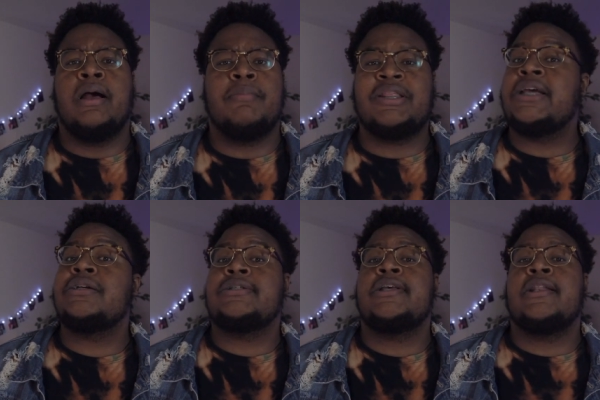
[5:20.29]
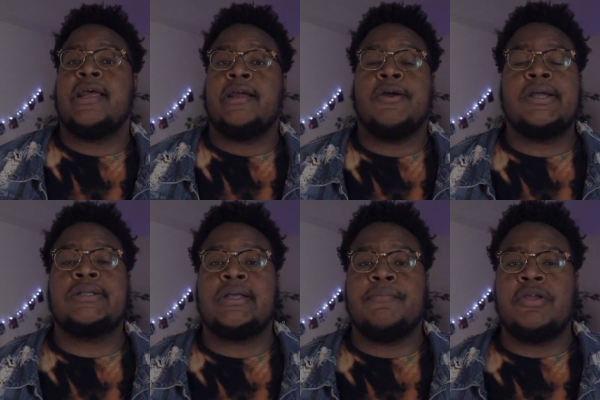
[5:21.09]
But they're sitting like
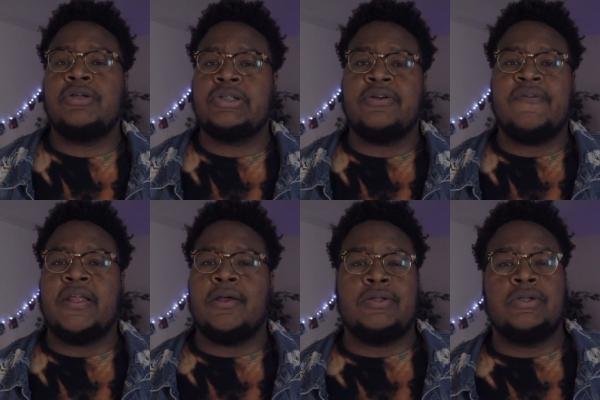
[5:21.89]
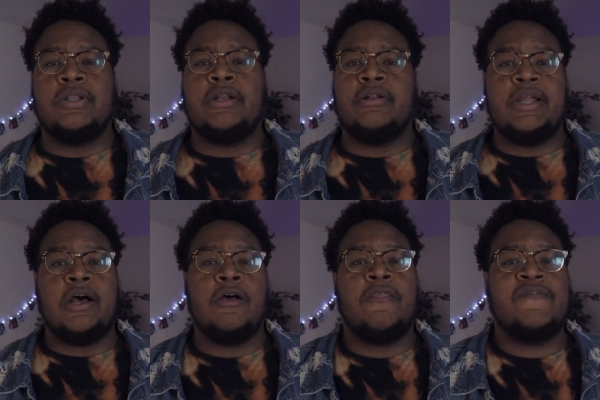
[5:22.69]
crazy. I mean, you can still find those on literally
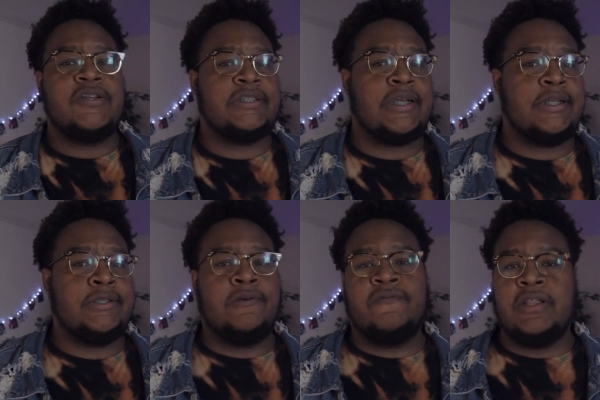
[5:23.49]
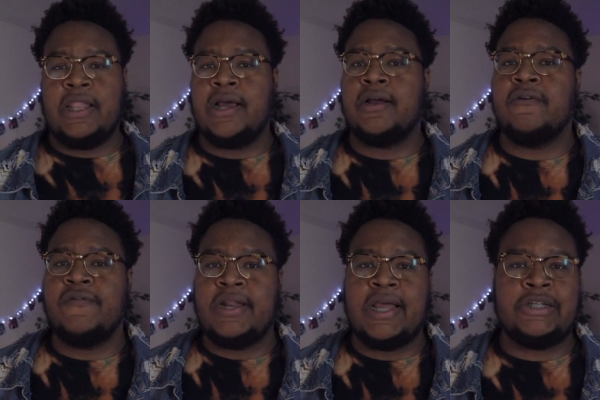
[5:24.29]
all the foot sites, on Foot Locker,
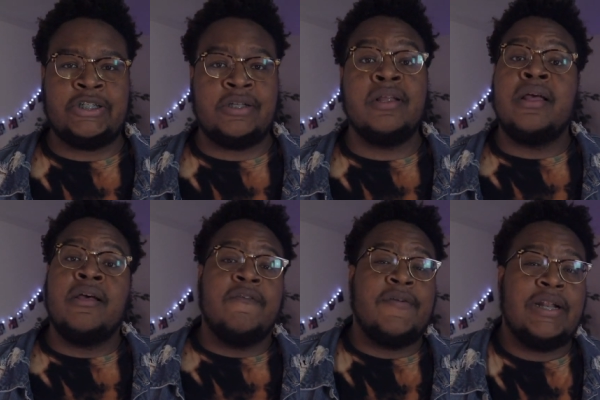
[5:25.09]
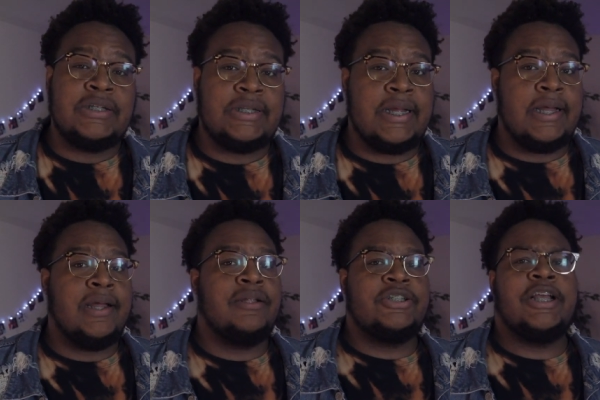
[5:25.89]
Foot Action, Finish
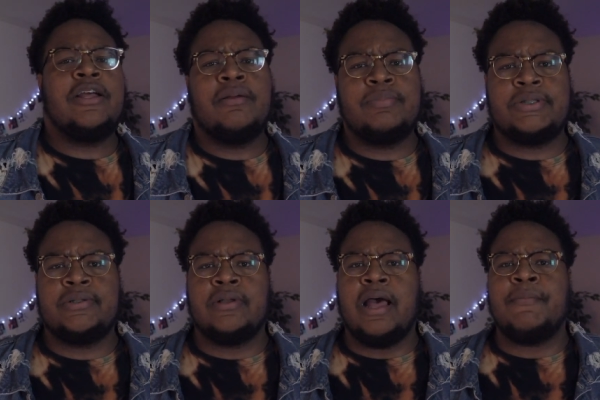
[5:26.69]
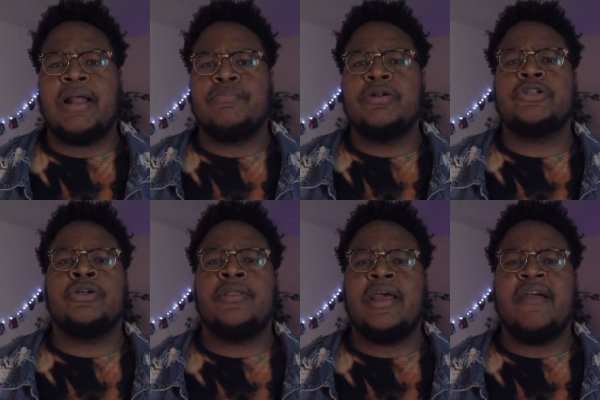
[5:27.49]
Line, Champs. I mean, I'm pretty
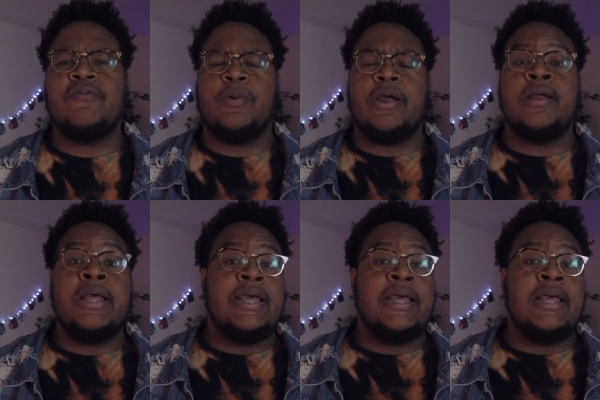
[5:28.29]
sure they're everywhere.